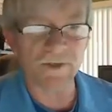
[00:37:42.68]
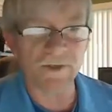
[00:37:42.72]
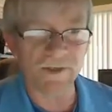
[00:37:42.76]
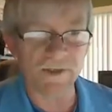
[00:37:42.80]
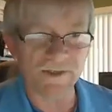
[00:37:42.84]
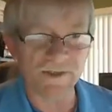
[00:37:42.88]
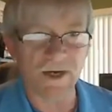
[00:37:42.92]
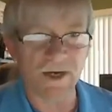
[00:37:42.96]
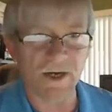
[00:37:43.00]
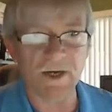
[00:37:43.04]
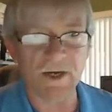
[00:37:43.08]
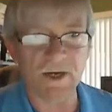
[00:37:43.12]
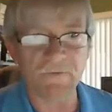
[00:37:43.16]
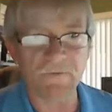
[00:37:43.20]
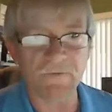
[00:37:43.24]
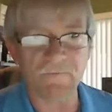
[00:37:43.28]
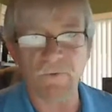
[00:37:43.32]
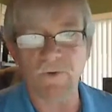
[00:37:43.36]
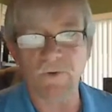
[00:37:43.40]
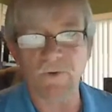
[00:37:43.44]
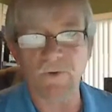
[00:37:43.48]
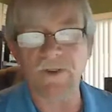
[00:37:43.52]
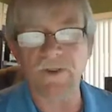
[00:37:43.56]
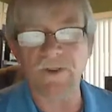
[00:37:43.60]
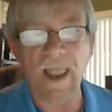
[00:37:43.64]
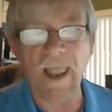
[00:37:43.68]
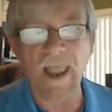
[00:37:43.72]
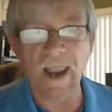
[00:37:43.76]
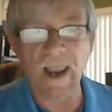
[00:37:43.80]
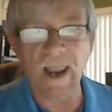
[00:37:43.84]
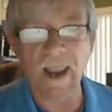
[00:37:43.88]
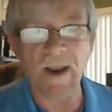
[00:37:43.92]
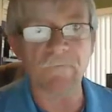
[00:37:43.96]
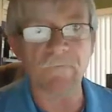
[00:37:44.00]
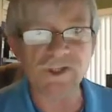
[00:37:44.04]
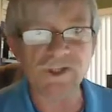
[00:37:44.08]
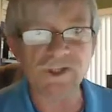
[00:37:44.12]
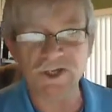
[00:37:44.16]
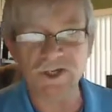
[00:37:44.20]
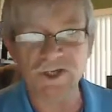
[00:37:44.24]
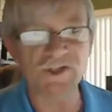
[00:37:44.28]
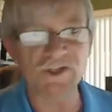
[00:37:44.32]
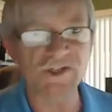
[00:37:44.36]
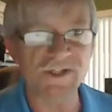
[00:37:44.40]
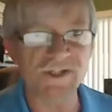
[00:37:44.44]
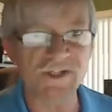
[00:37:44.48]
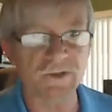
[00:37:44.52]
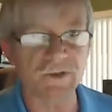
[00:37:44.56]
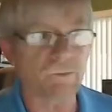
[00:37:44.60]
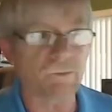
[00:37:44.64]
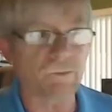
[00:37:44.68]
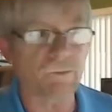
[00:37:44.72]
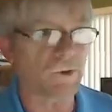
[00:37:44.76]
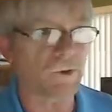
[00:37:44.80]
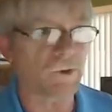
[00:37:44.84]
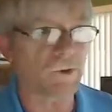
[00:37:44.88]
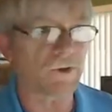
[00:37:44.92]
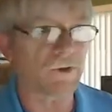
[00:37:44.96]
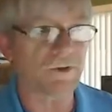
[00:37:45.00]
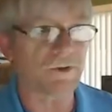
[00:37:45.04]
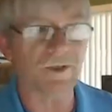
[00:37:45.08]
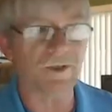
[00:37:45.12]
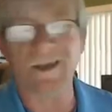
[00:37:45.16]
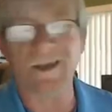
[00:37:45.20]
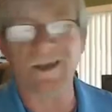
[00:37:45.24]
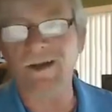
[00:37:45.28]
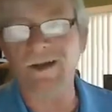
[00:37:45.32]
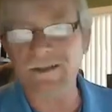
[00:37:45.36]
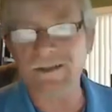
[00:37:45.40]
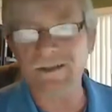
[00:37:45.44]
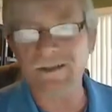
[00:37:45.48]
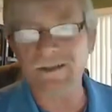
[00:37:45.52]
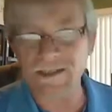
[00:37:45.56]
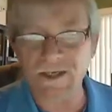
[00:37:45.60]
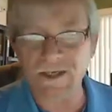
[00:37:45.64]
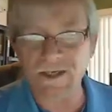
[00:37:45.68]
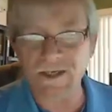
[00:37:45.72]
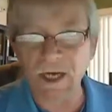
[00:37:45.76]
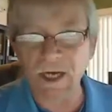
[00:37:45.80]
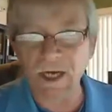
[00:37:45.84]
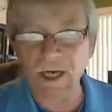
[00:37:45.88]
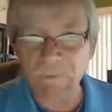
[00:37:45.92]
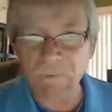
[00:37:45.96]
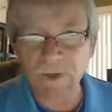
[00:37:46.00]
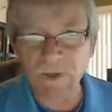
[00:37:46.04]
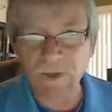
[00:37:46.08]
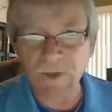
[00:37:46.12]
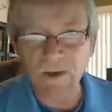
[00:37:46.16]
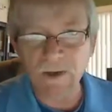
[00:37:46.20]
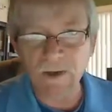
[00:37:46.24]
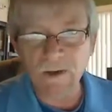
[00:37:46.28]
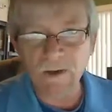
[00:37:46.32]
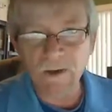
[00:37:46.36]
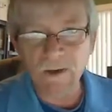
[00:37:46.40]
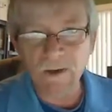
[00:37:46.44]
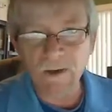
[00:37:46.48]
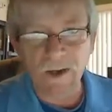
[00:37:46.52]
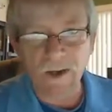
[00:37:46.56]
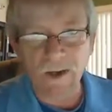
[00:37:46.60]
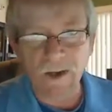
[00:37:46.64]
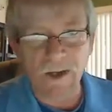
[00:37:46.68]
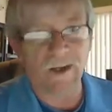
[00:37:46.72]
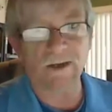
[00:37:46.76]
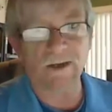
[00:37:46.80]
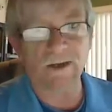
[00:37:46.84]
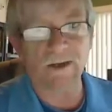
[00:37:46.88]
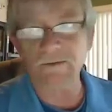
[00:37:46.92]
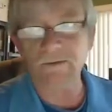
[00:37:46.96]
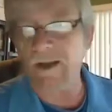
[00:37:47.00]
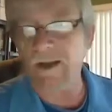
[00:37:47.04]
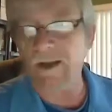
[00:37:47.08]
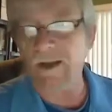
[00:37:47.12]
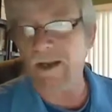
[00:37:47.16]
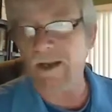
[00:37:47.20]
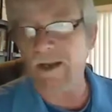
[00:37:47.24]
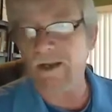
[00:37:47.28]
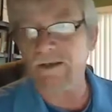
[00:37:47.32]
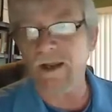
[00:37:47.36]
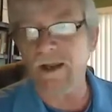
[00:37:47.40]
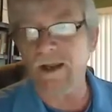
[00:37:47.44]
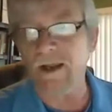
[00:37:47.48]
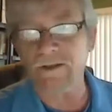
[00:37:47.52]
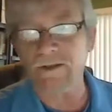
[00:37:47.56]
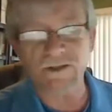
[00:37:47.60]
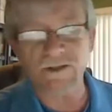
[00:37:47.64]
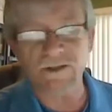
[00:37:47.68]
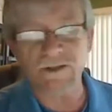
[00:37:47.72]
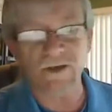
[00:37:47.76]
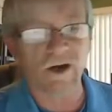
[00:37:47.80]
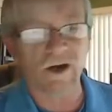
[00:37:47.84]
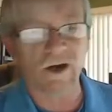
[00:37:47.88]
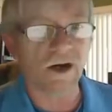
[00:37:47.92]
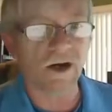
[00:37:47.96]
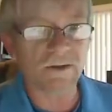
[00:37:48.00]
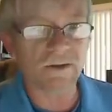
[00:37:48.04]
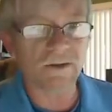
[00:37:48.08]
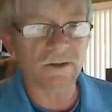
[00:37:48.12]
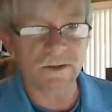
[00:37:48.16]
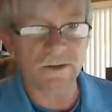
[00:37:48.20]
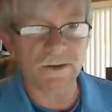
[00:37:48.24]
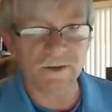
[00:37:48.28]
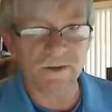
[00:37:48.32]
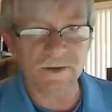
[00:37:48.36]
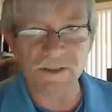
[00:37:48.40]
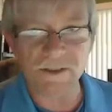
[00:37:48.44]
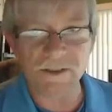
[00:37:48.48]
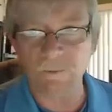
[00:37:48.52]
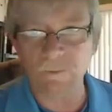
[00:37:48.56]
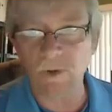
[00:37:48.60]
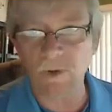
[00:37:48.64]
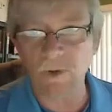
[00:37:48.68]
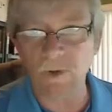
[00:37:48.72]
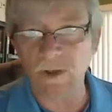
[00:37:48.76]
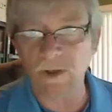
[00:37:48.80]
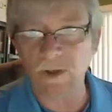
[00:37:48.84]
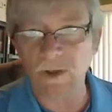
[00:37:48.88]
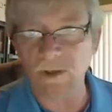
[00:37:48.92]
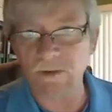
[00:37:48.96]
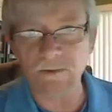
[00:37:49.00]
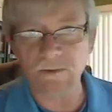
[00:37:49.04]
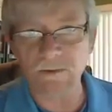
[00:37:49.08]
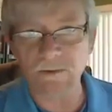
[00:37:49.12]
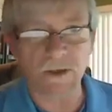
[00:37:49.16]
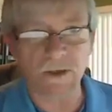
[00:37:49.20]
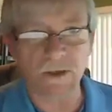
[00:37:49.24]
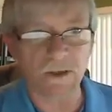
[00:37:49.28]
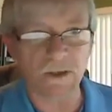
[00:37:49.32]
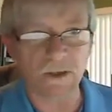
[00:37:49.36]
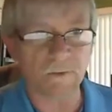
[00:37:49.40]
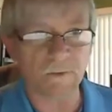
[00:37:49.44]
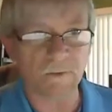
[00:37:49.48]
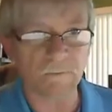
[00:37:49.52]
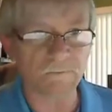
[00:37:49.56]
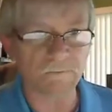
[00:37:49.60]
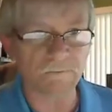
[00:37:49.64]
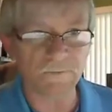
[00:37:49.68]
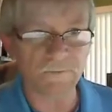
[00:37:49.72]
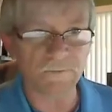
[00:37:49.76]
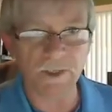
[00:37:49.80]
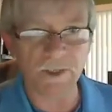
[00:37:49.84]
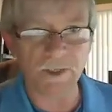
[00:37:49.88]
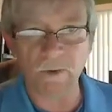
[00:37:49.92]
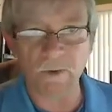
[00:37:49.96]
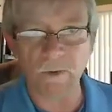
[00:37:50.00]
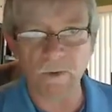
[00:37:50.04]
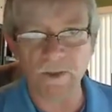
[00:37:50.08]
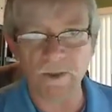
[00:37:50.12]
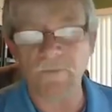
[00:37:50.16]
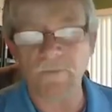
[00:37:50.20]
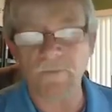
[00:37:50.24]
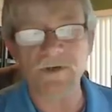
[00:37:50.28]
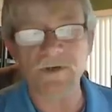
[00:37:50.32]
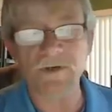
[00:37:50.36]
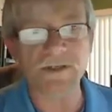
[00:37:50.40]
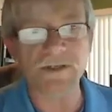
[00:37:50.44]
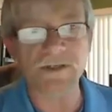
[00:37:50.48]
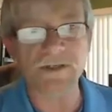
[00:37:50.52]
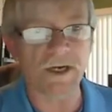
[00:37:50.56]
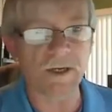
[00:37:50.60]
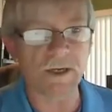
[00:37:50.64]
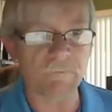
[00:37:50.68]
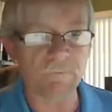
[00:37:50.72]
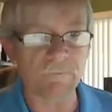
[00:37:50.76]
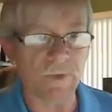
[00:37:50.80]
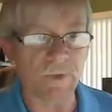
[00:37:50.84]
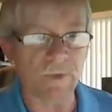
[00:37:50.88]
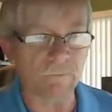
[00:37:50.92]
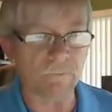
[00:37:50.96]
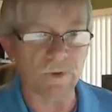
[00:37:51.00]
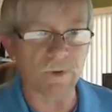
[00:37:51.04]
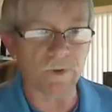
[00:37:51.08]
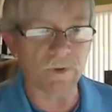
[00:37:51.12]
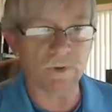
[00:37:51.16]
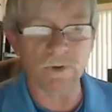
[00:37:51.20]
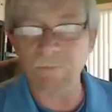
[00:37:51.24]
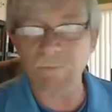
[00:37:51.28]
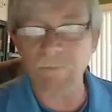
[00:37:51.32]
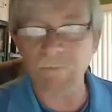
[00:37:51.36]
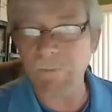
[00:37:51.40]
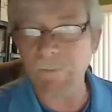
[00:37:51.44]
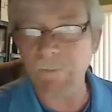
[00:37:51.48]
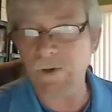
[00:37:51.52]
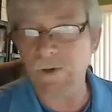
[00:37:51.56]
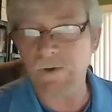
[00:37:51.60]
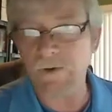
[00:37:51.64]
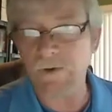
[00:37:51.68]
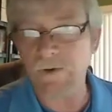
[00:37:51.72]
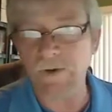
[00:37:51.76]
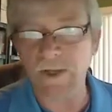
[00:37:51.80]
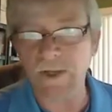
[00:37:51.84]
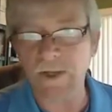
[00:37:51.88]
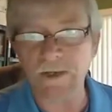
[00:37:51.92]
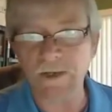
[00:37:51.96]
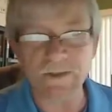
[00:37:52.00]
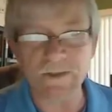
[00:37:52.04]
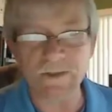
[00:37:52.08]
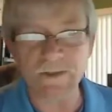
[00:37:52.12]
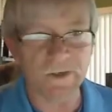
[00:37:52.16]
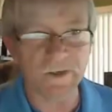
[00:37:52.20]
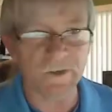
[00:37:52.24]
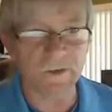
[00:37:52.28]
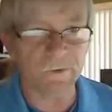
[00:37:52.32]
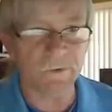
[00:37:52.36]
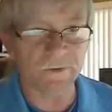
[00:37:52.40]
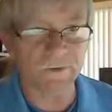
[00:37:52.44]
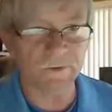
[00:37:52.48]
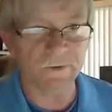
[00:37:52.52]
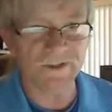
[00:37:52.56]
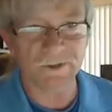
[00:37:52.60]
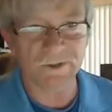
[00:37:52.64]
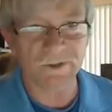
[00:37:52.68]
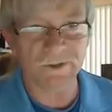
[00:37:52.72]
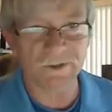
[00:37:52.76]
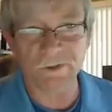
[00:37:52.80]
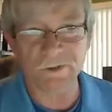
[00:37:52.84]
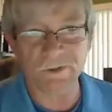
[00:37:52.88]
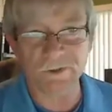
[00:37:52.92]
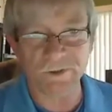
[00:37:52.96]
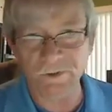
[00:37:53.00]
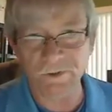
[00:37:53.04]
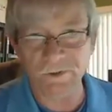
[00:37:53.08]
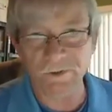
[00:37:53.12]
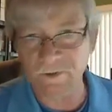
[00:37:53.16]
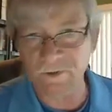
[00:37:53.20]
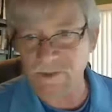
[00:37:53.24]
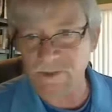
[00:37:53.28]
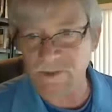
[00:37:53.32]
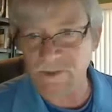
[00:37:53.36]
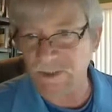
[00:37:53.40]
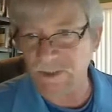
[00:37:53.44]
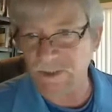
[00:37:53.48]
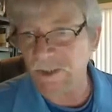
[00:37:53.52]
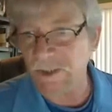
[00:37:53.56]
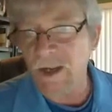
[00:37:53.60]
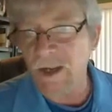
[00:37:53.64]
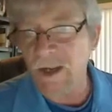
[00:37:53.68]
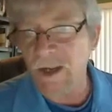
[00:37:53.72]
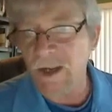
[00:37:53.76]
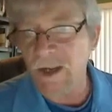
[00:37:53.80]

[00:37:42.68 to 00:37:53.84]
they're designed for the average consumer to get onto Skype and talk to someone, another Skype member, or maybe you're going to get into Google Circles